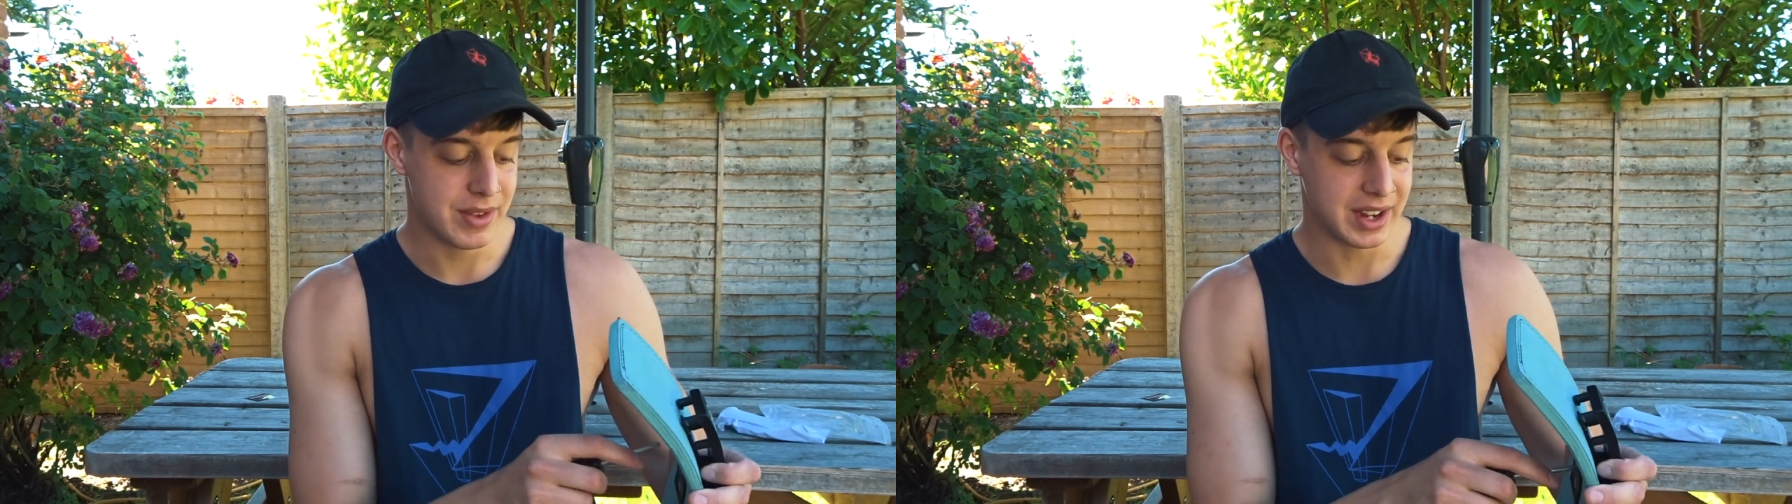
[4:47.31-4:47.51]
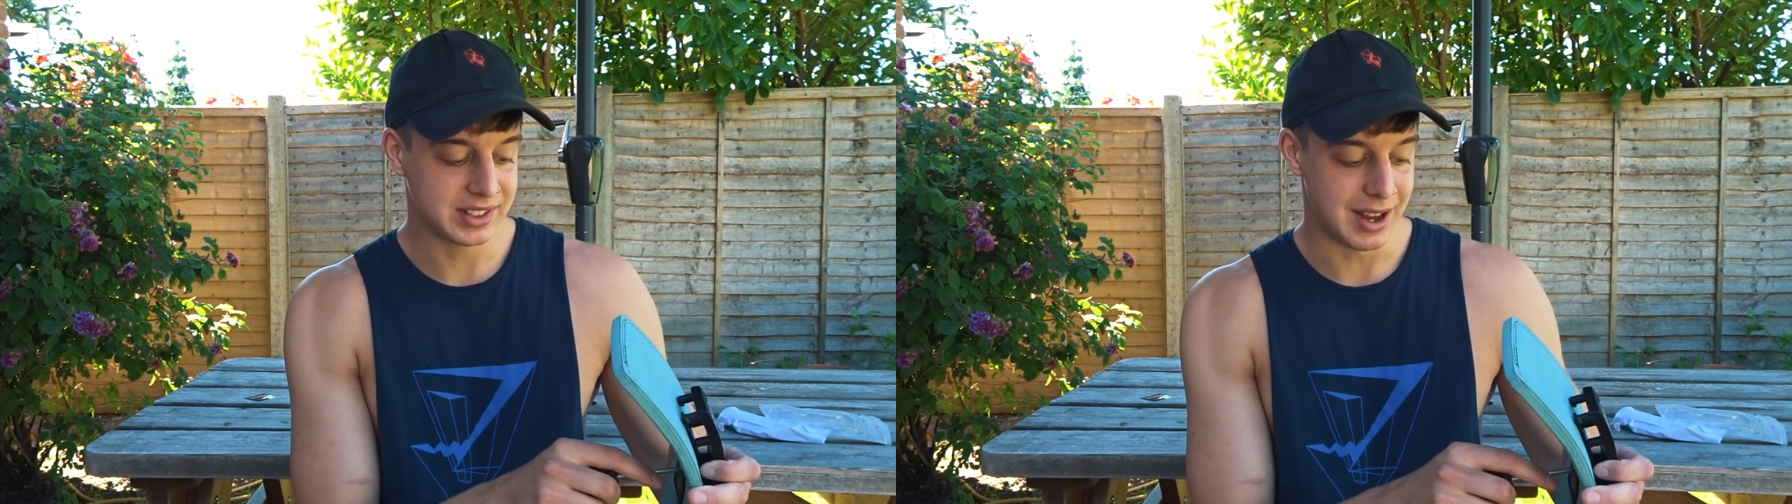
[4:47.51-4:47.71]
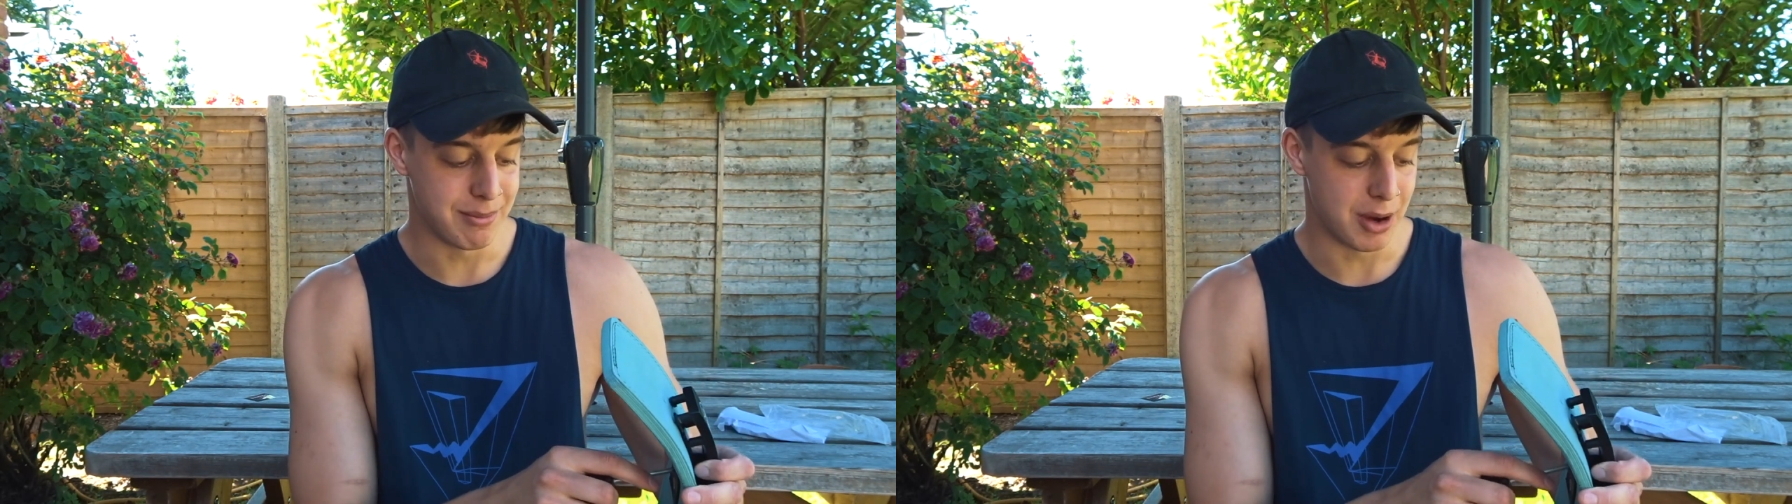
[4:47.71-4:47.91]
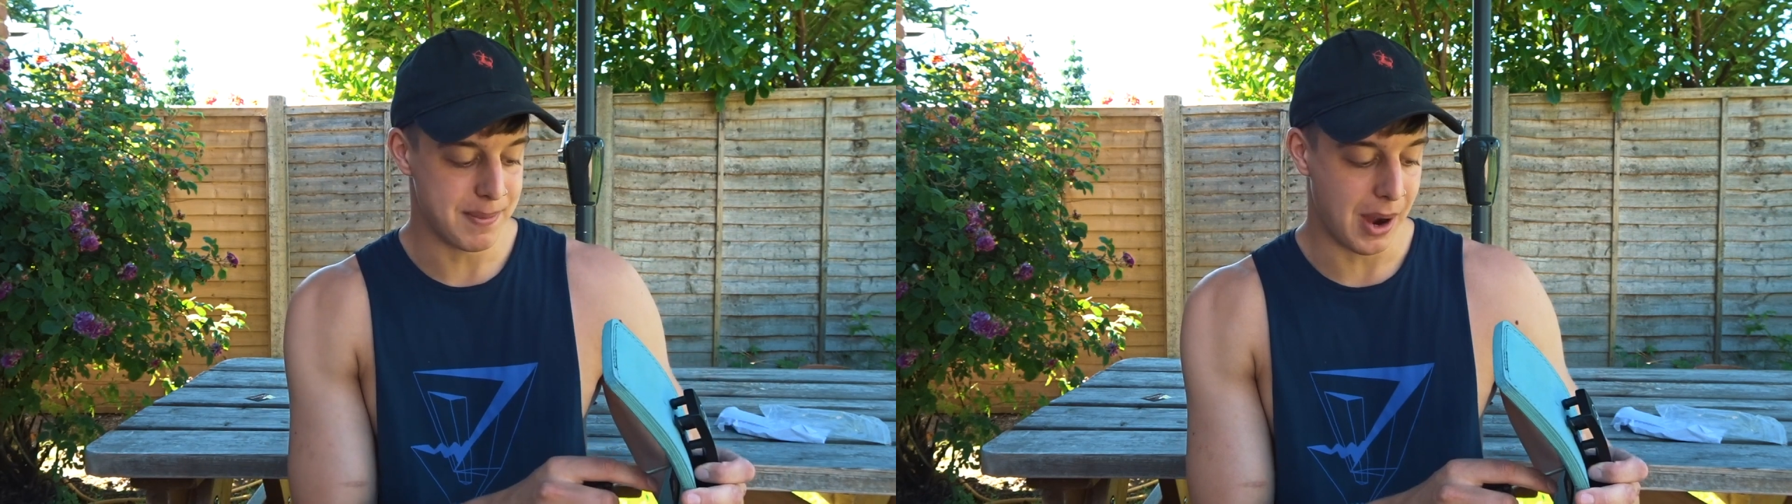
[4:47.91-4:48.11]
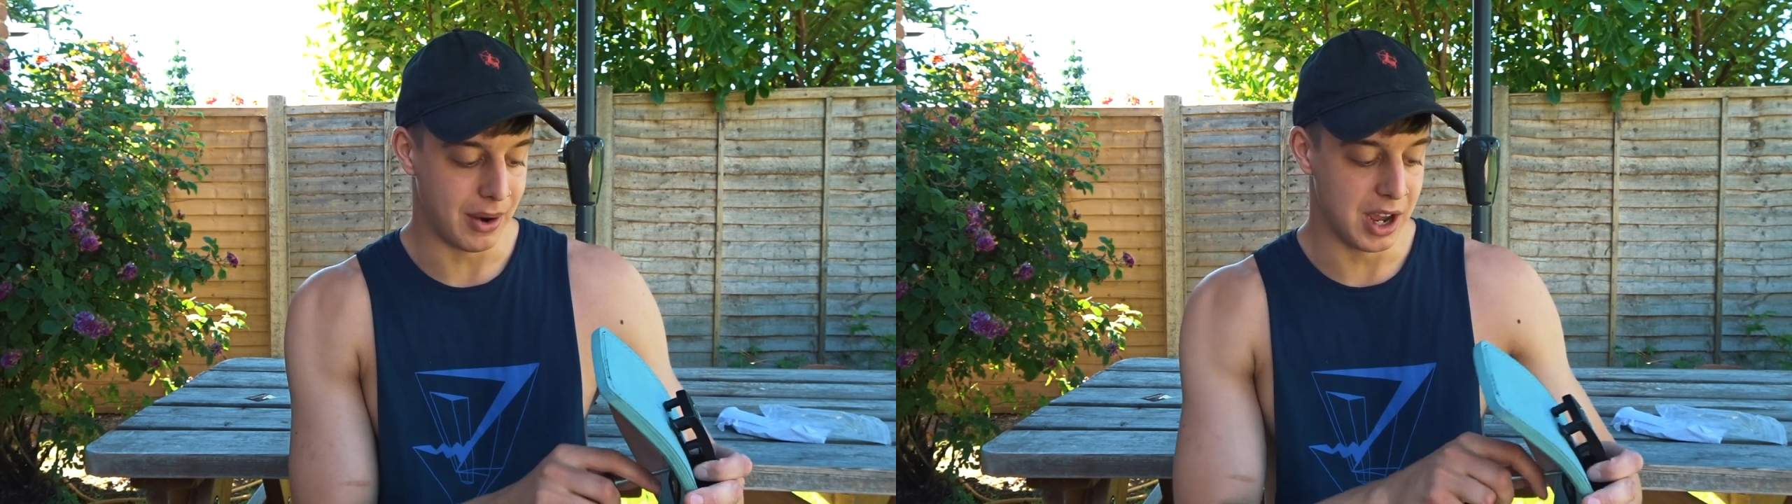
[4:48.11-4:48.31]
extend my
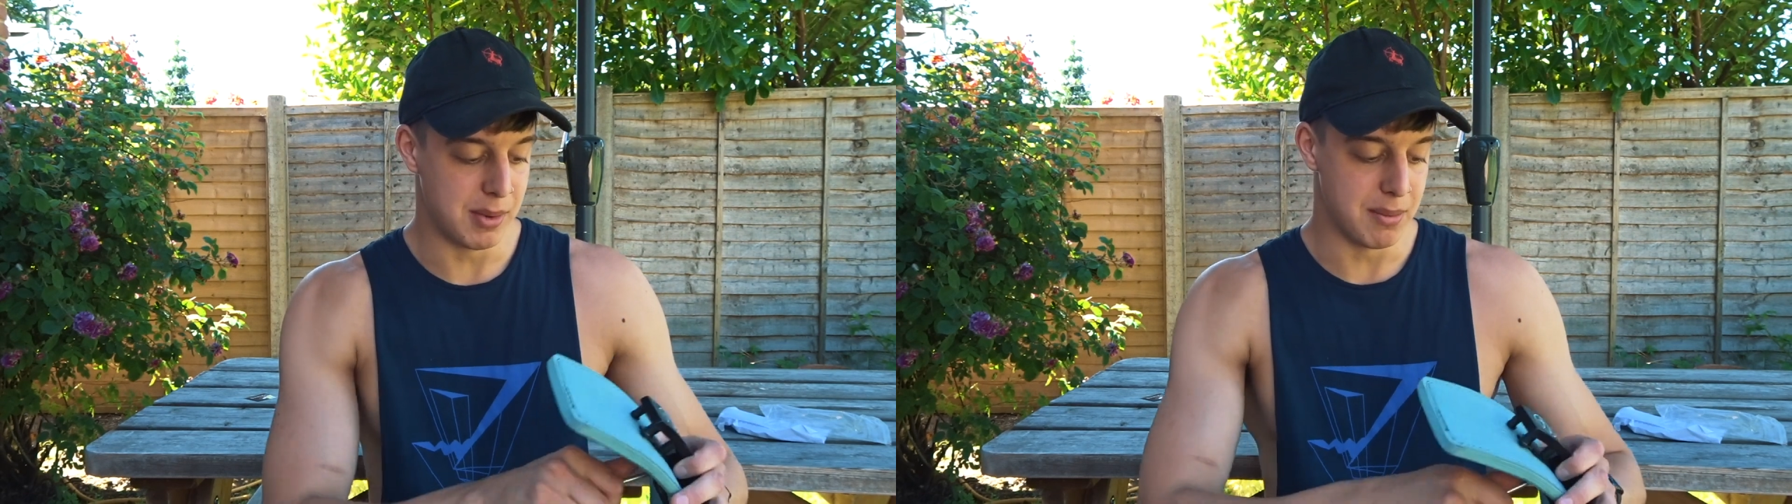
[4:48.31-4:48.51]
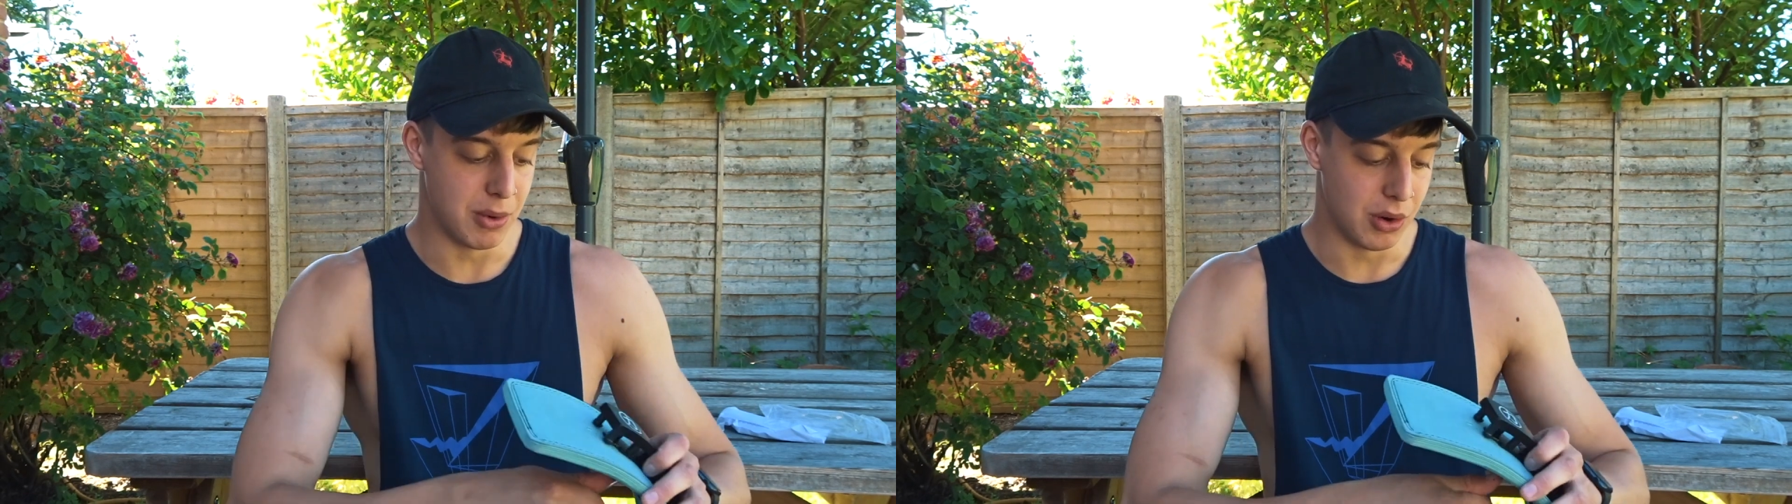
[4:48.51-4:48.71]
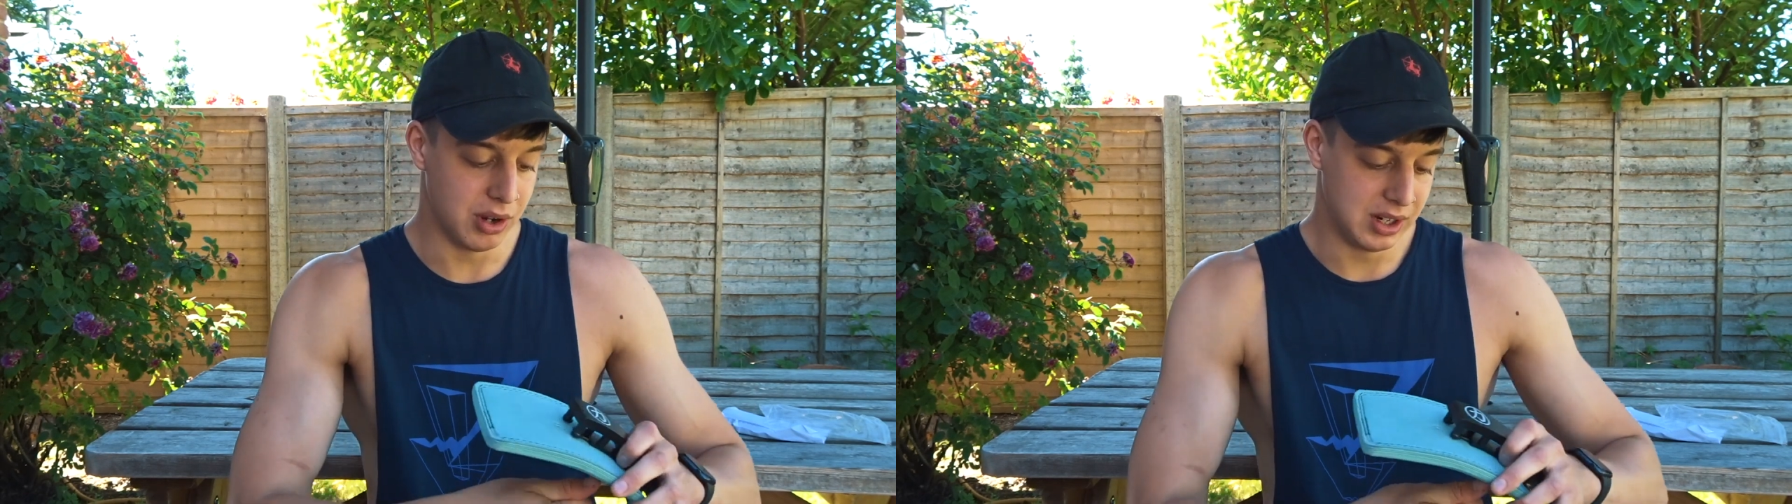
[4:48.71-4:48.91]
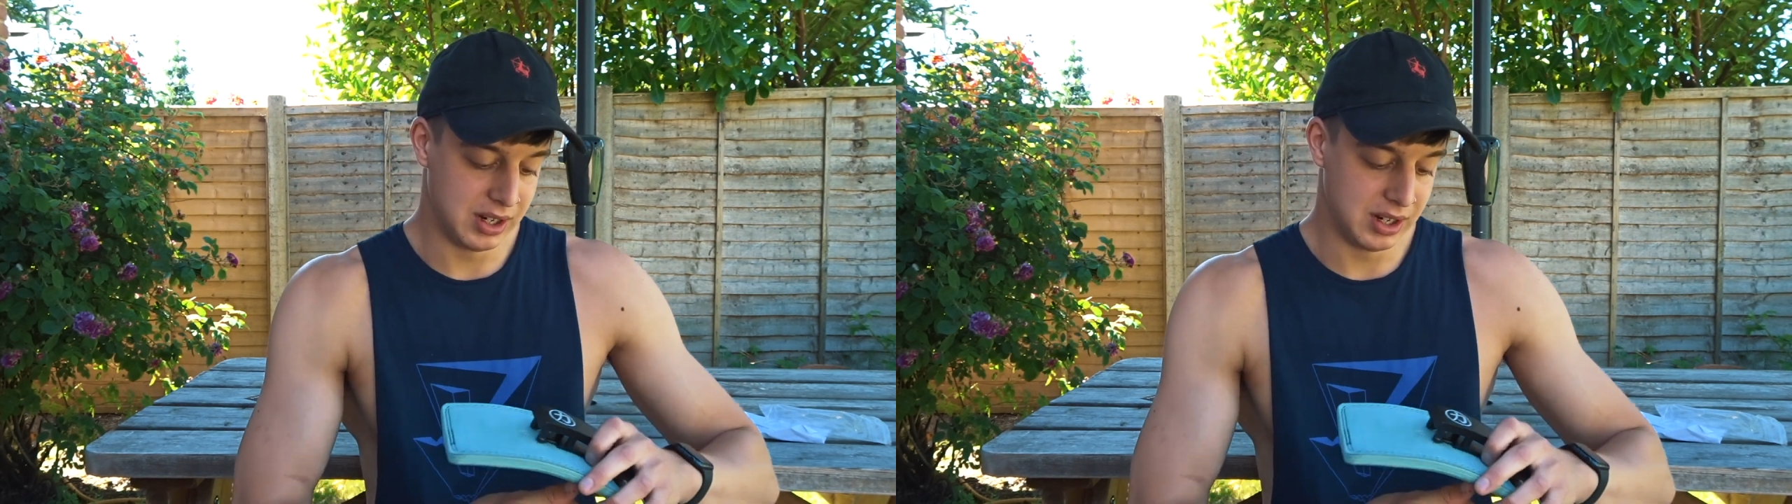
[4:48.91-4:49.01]
belt a little bit more.